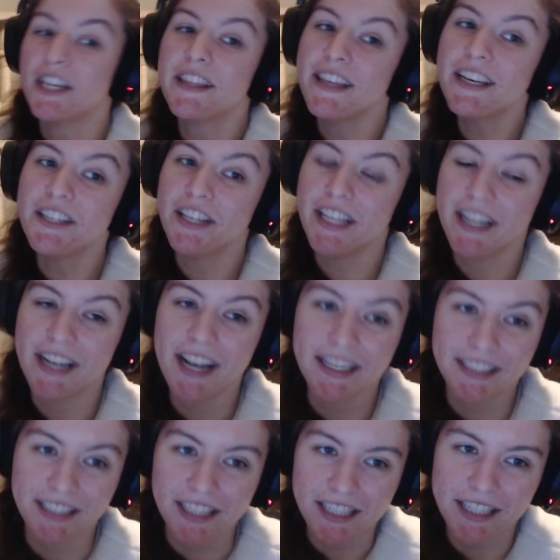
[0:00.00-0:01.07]
I think she did an
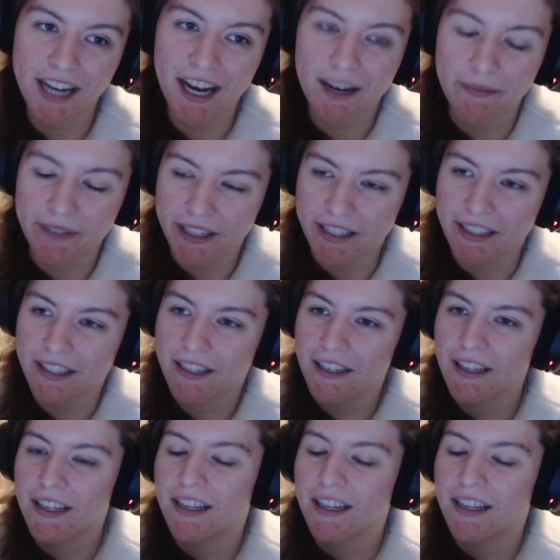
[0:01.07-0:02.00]
excellent job in.